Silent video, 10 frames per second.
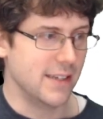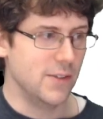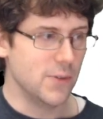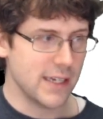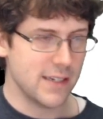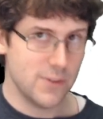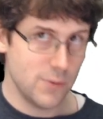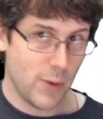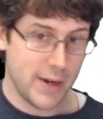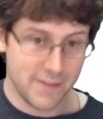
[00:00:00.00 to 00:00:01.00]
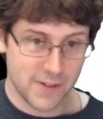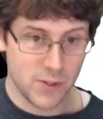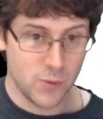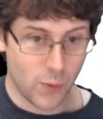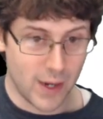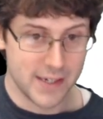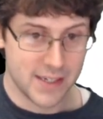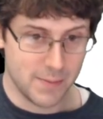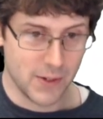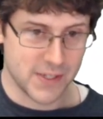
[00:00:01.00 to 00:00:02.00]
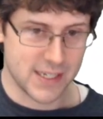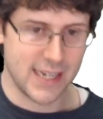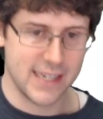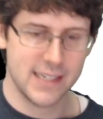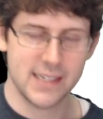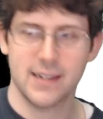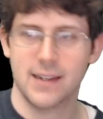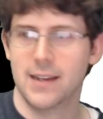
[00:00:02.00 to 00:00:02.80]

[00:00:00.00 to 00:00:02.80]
you can do whatever you want to both sides.